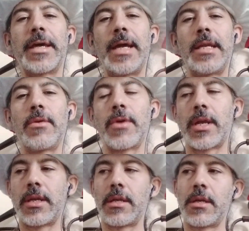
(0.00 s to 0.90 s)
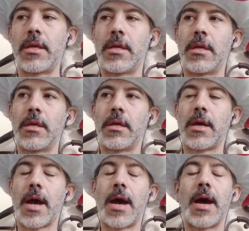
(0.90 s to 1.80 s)
anyway,
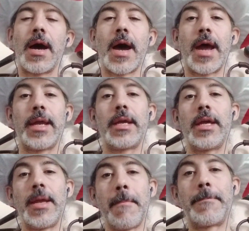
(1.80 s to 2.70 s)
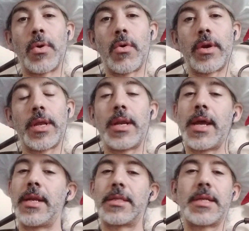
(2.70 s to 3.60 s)
I imported,
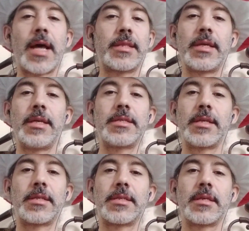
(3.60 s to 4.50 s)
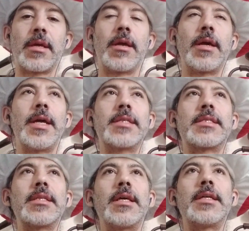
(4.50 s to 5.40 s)
and it's not the easiest.
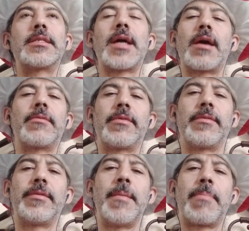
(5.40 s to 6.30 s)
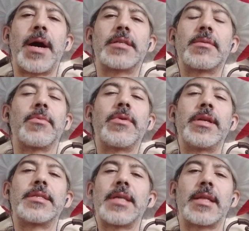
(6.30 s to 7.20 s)
It's not impossible,
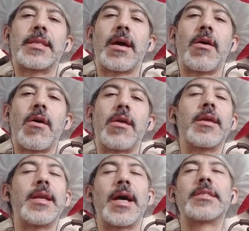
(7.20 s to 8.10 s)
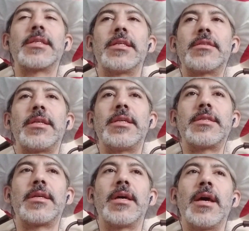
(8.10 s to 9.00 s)
and it's not that hard. It actually is
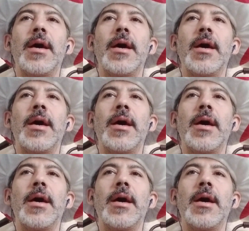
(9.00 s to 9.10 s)
easy.